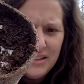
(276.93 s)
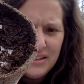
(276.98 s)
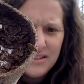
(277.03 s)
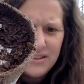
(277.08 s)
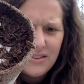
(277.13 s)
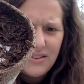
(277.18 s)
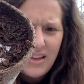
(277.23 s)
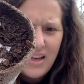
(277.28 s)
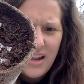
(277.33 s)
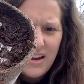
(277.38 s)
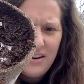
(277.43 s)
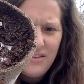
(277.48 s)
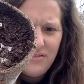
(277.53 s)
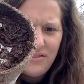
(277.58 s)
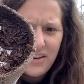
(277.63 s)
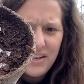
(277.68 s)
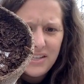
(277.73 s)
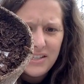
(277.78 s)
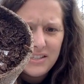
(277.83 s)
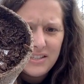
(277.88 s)
So that
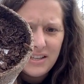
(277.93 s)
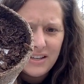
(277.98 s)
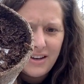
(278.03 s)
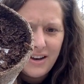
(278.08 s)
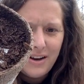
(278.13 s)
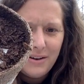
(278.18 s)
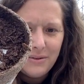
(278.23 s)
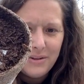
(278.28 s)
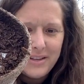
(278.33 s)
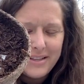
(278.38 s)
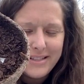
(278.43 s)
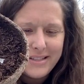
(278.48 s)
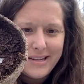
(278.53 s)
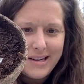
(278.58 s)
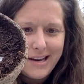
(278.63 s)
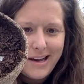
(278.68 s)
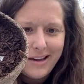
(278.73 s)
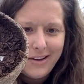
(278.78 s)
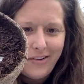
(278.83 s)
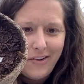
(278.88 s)
advice I got was
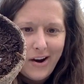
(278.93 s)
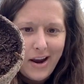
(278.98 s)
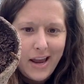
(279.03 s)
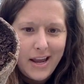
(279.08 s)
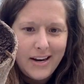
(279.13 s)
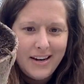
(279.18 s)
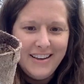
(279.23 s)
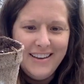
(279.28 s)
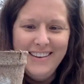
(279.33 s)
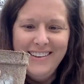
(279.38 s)
not great.